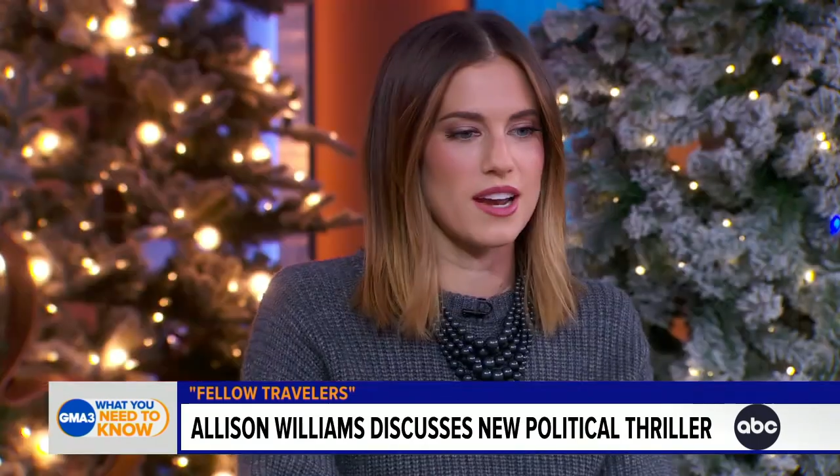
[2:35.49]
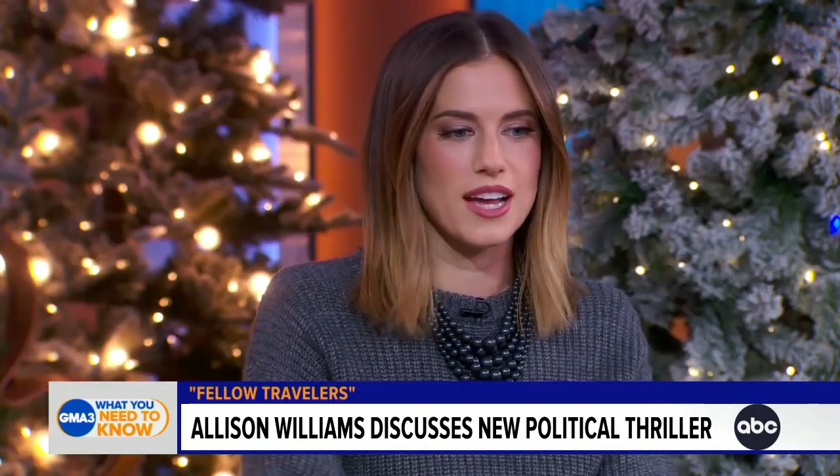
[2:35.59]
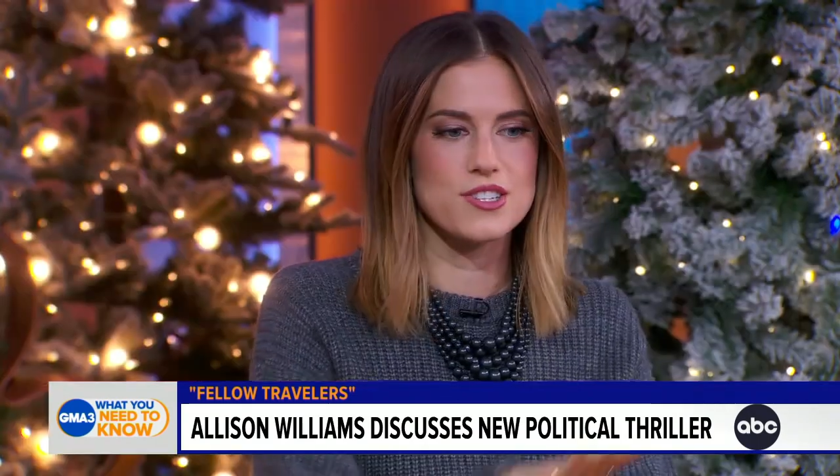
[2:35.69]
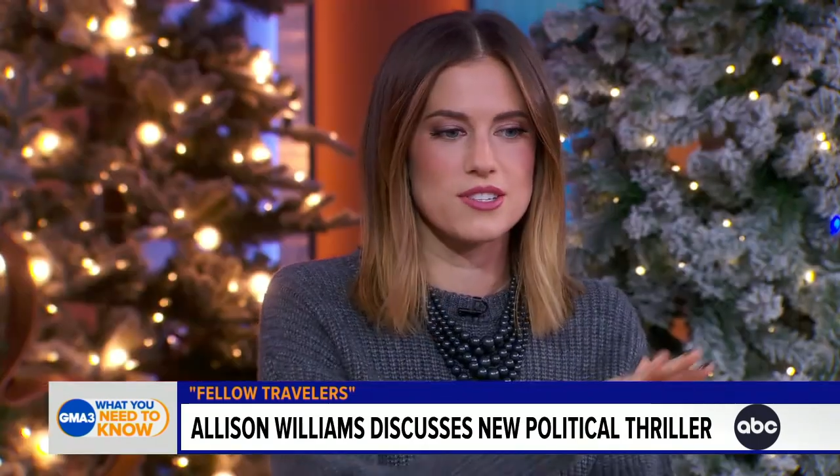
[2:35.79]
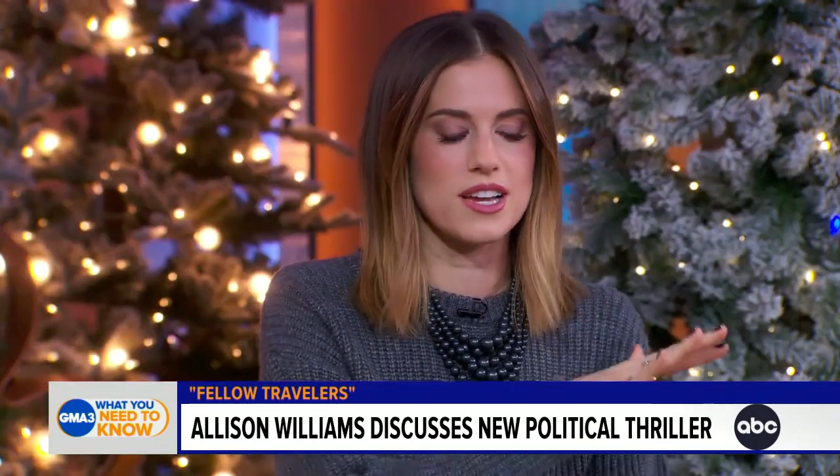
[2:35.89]
and
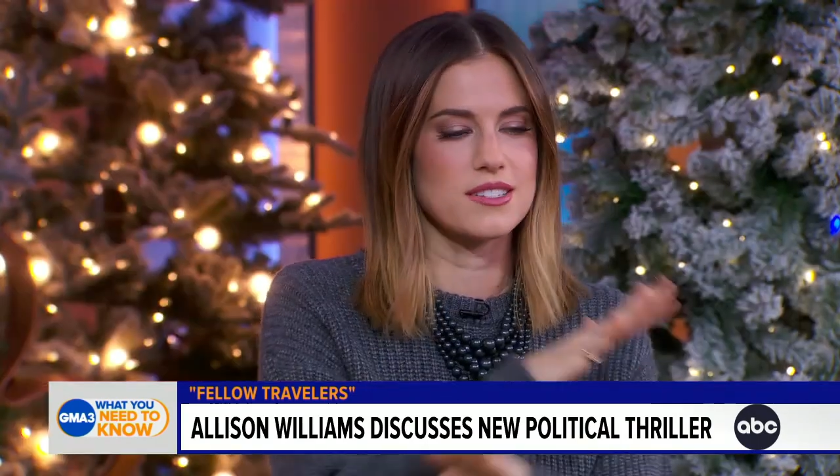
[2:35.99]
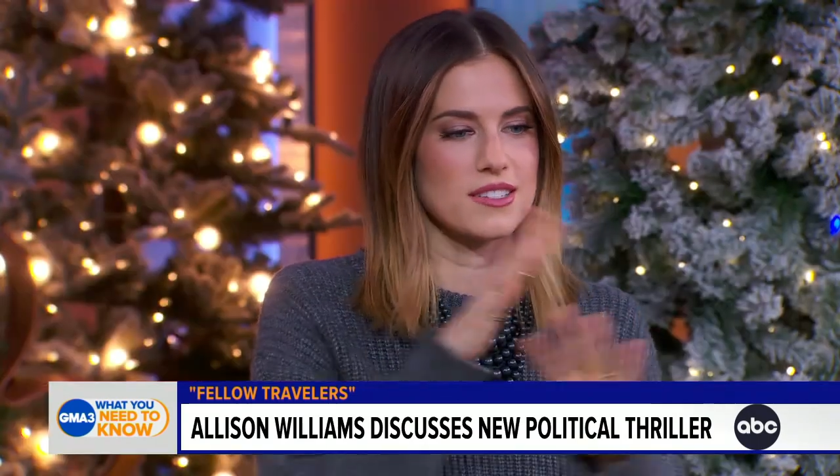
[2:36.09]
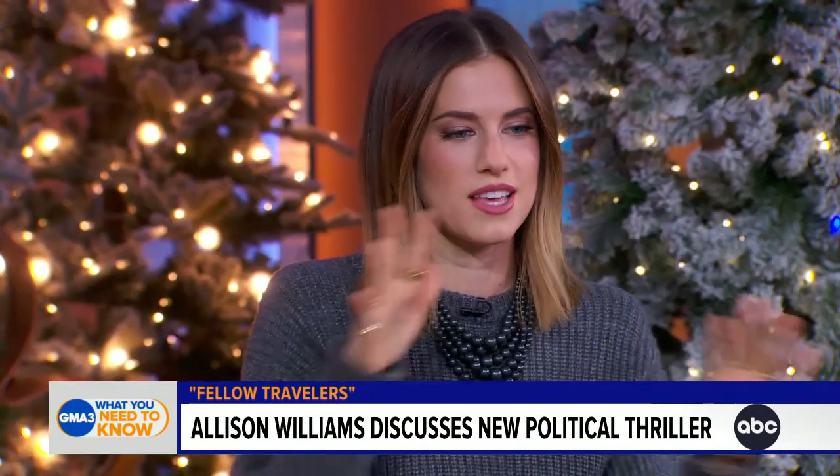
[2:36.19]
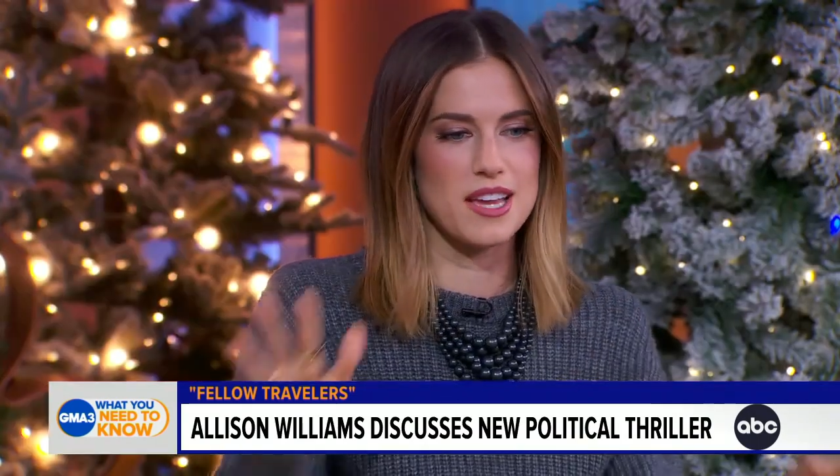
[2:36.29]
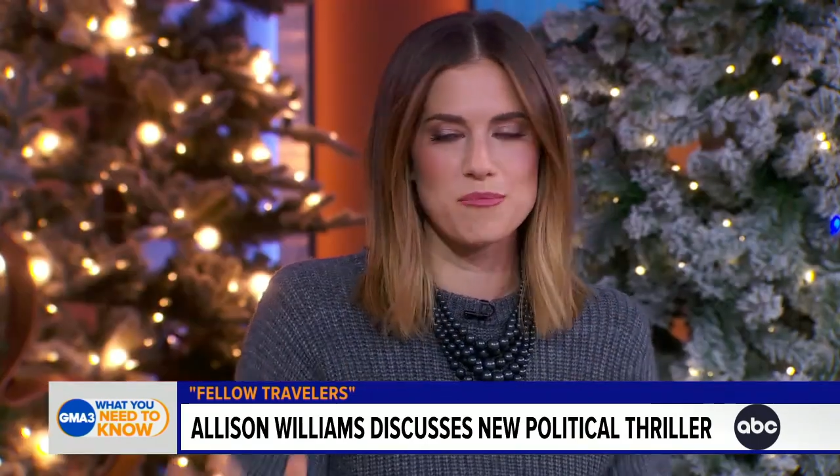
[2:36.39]
I just had
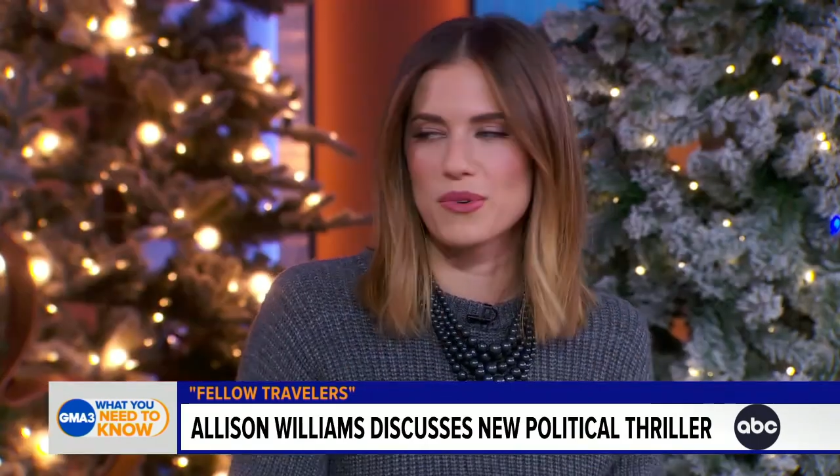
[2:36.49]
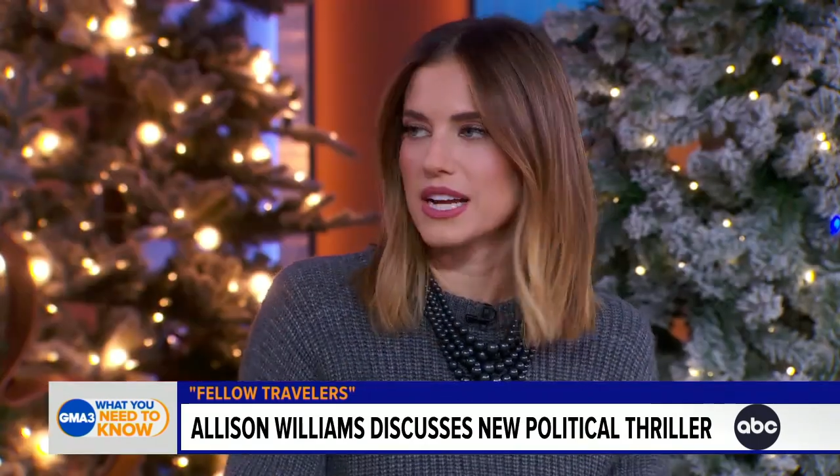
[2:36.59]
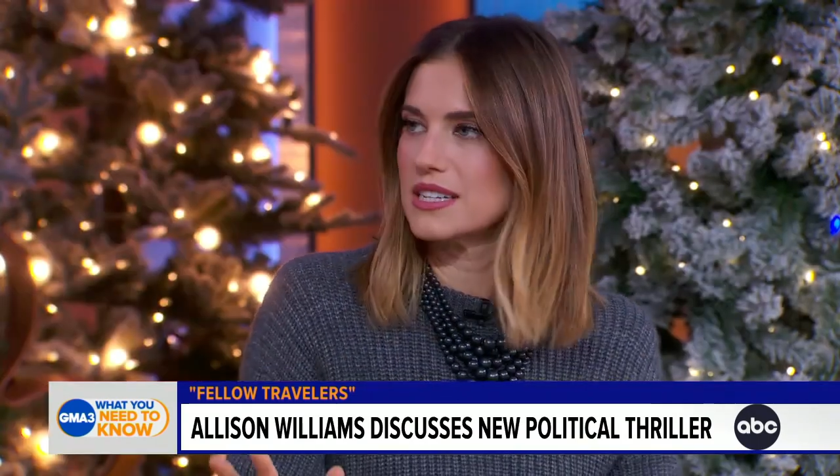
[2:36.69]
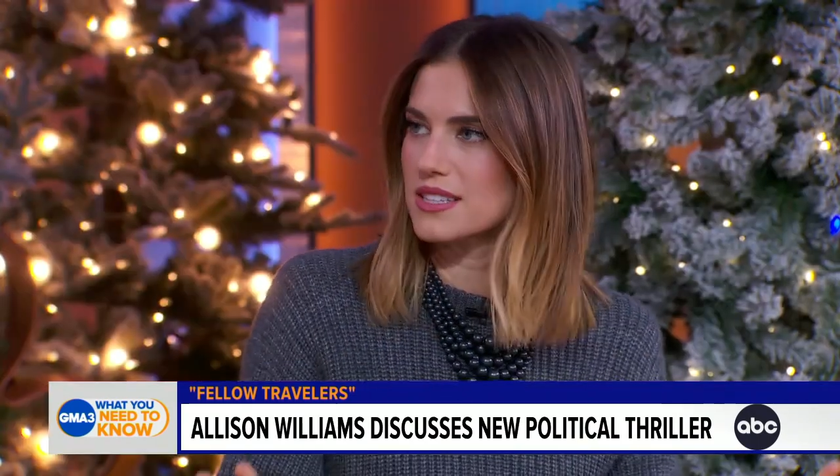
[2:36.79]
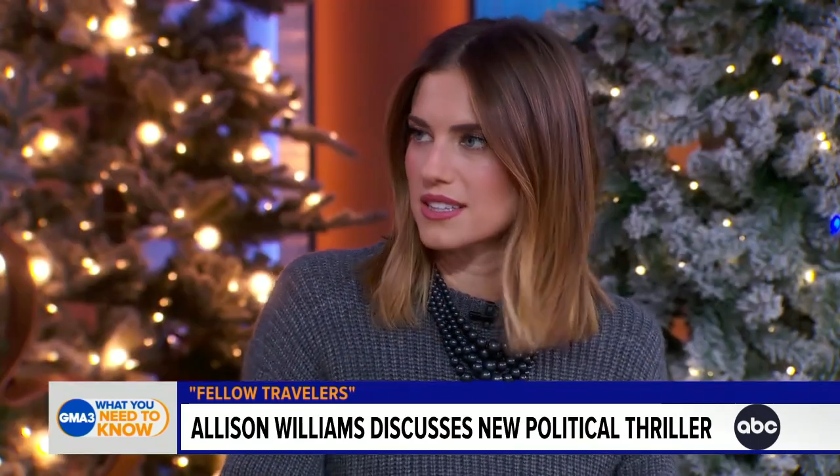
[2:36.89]
to like
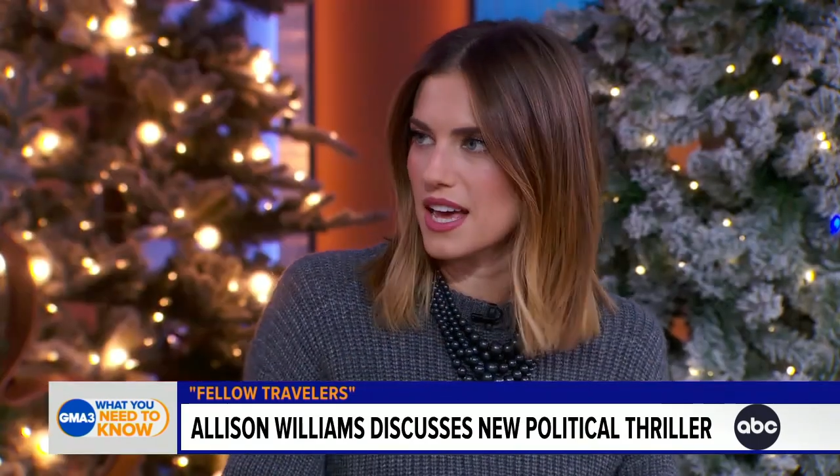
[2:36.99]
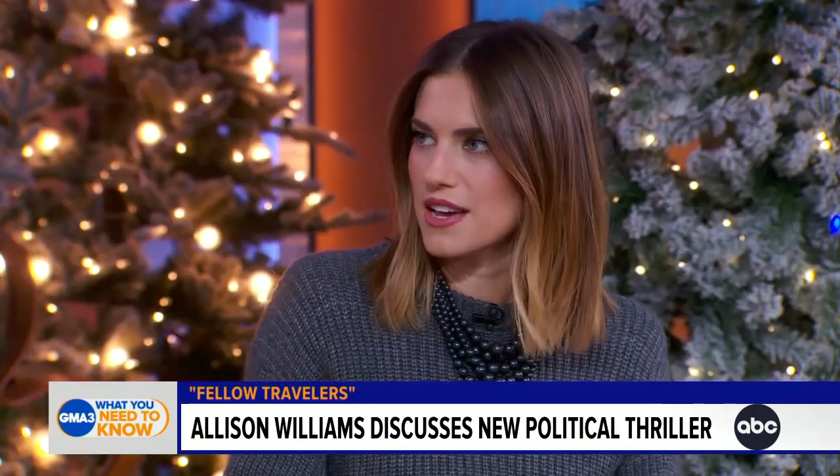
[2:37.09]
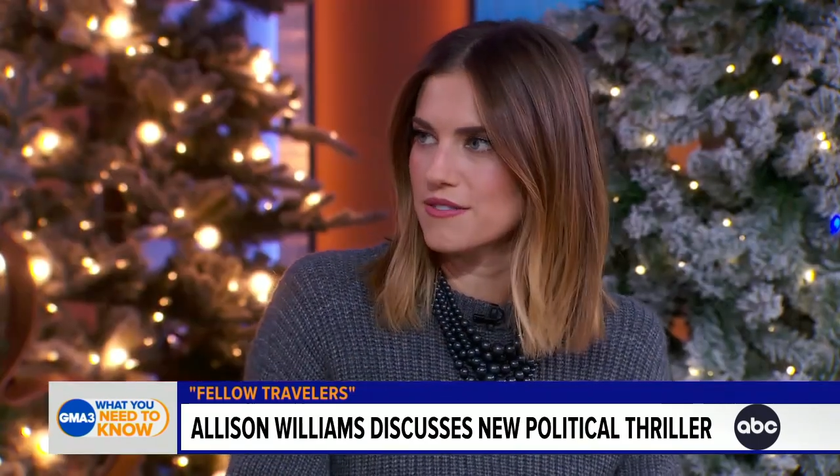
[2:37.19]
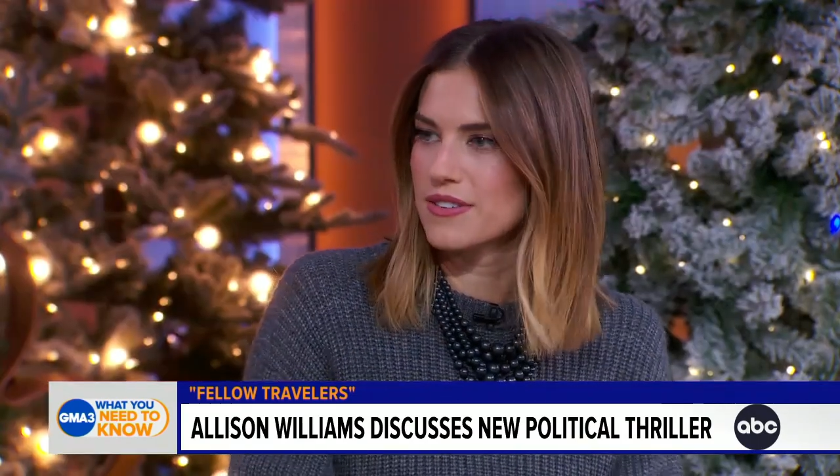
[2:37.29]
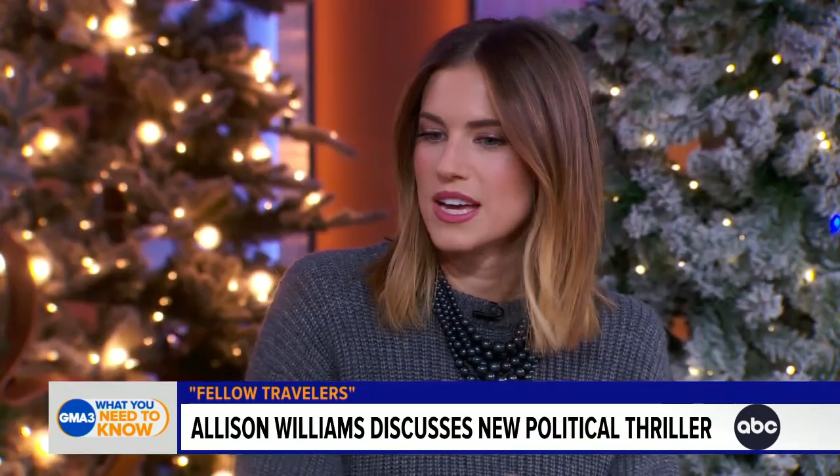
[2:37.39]
bring it to
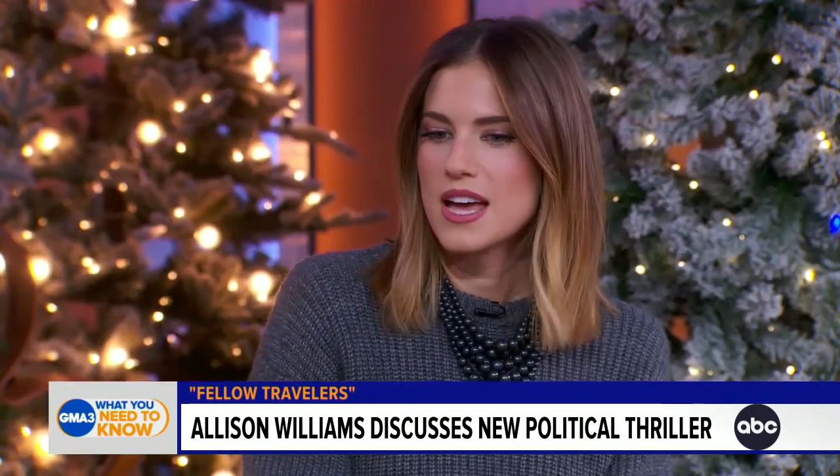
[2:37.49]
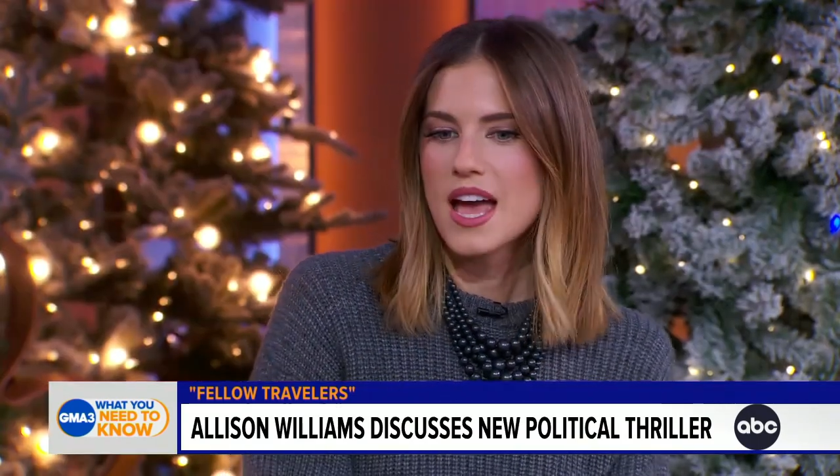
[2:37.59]
life.